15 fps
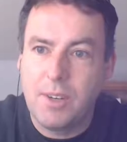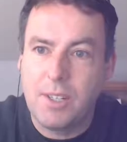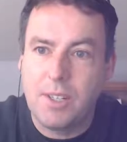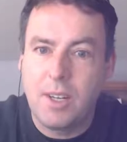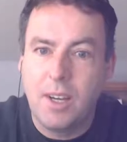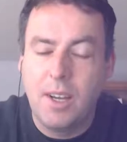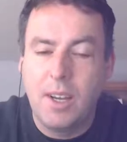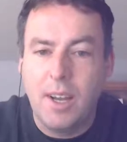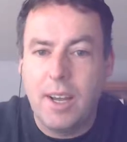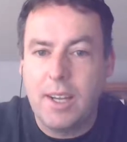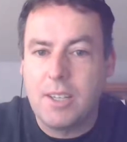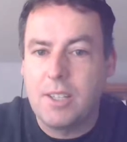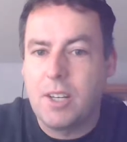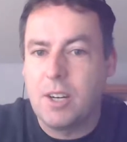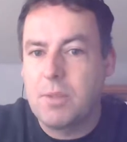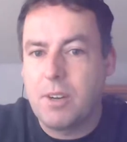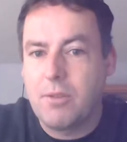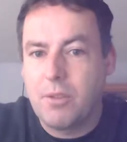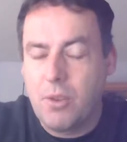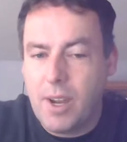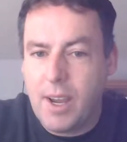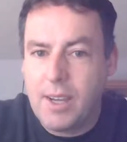of it, in terms
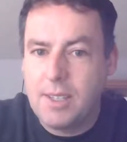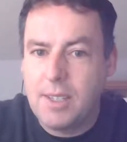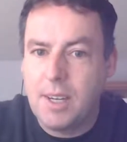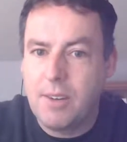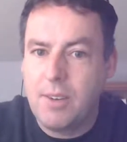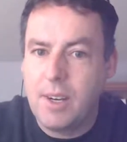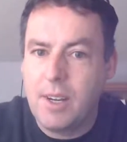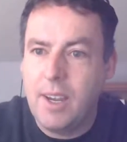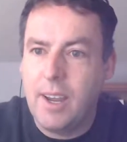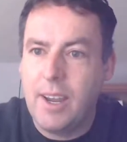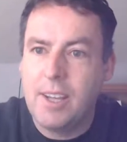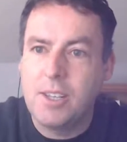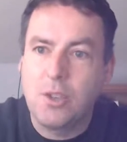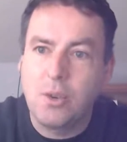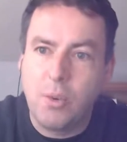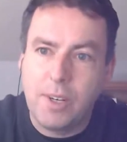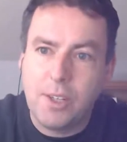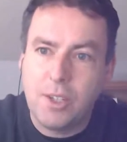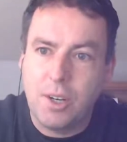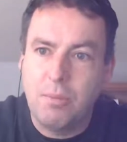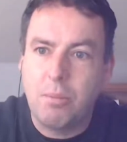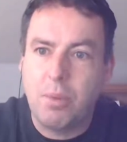of creativity,
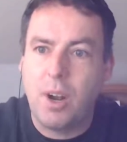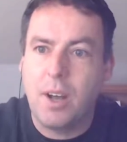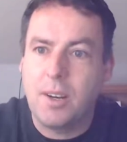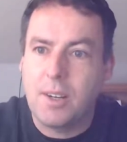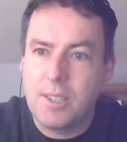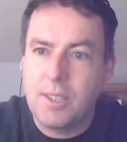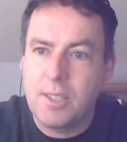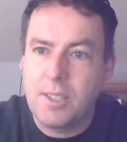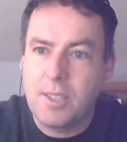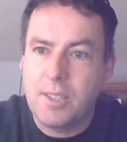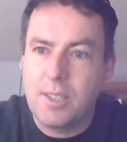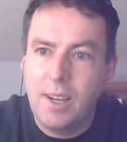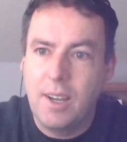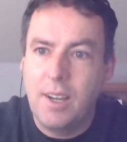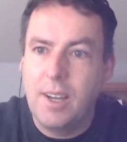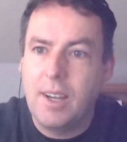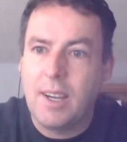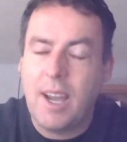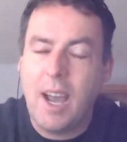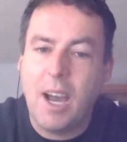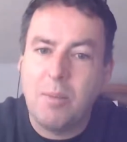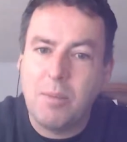intuition, productivity,
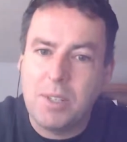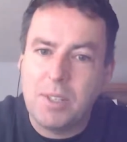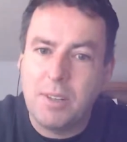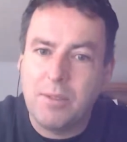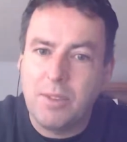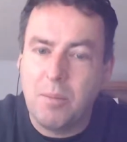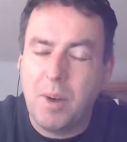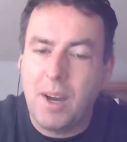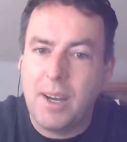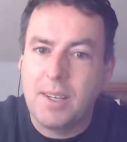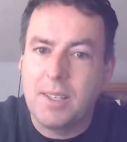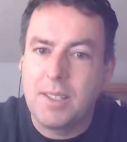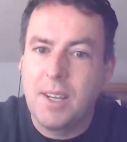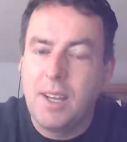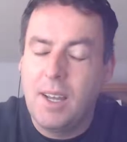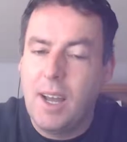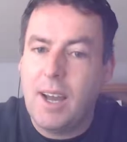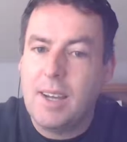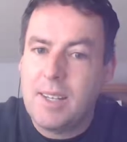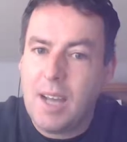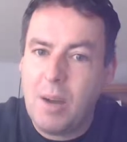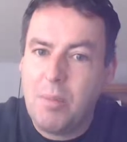calmness of the mind,
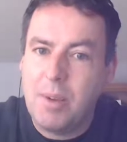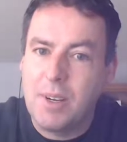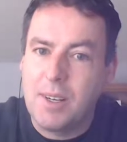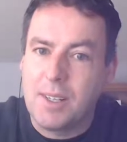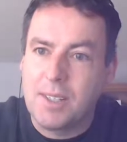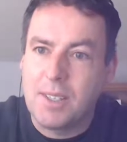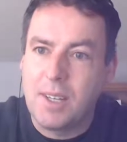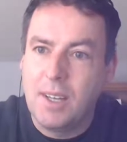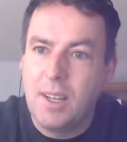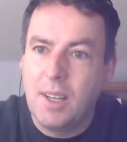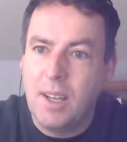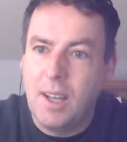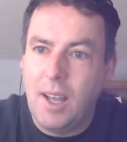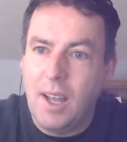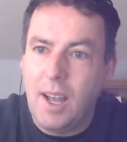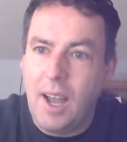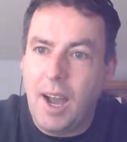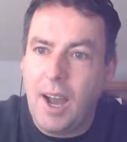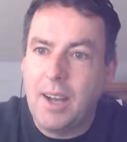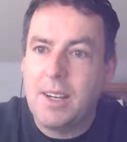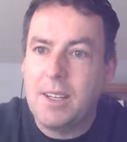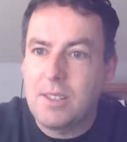and happiness.
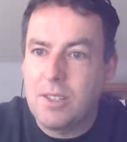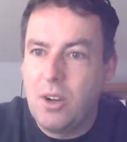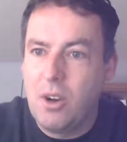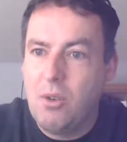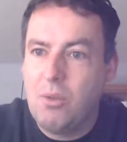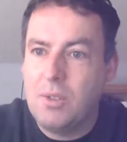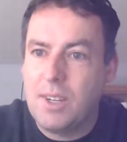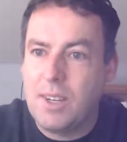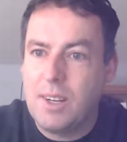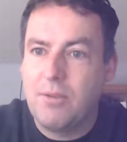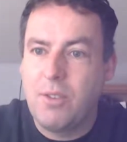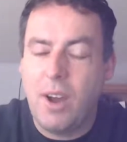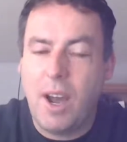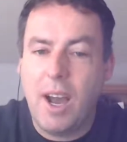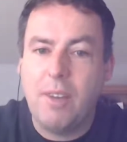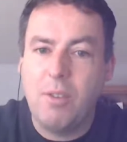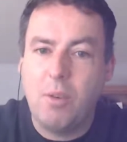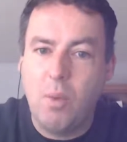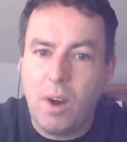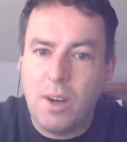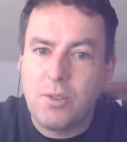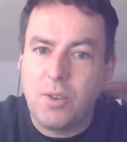And it's known that if you have a
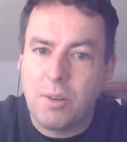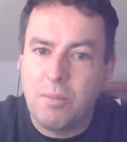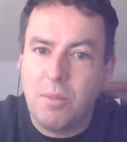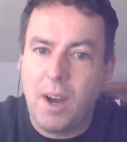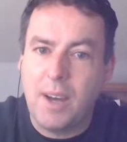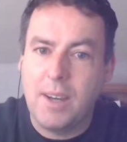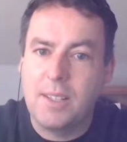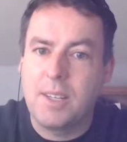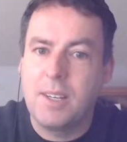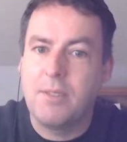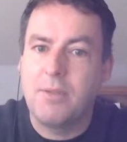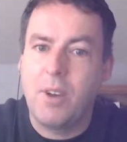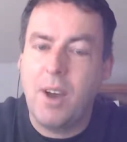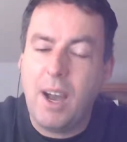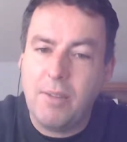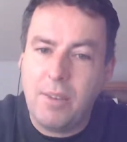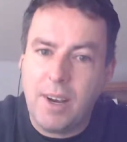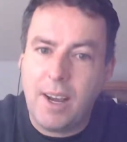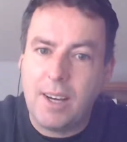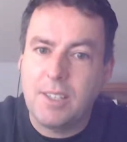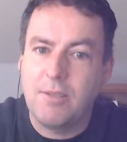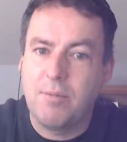wandering mind, and if you have
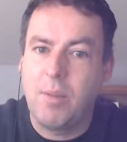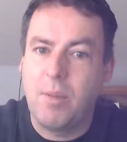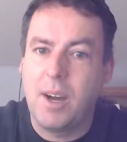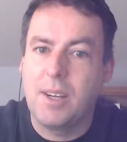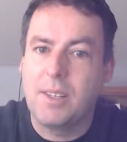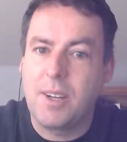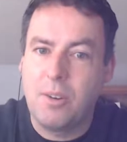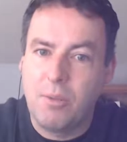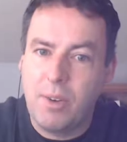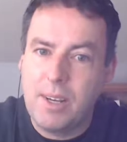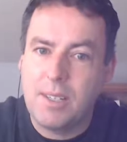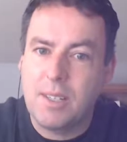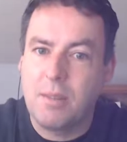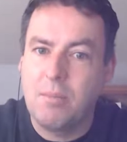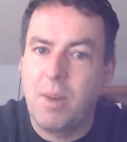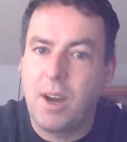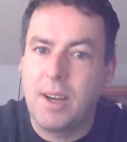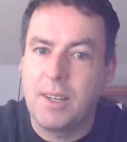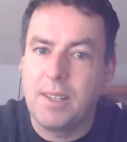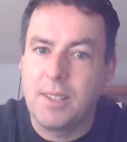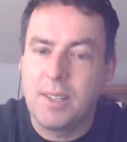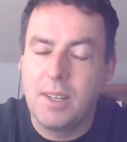an active mind and a racing
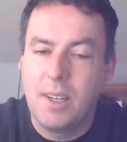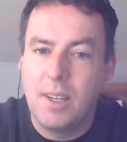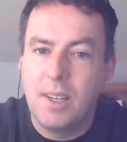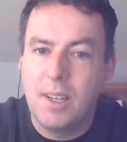mind,